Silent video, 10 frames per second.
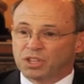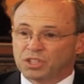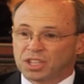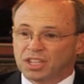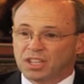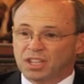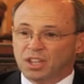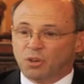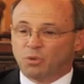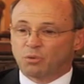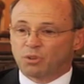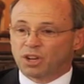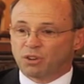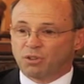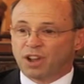He said what
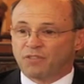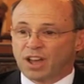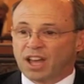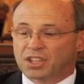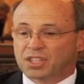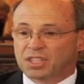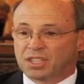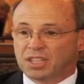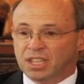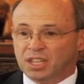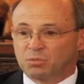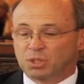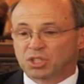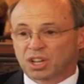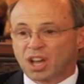really gratifies him
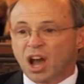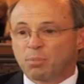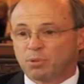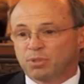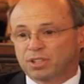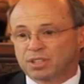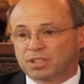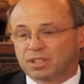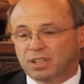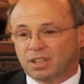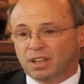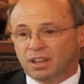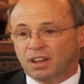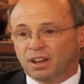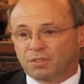is the compliments
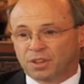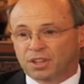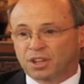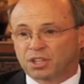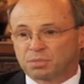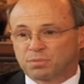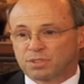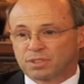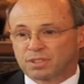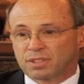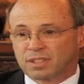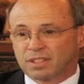of the customers.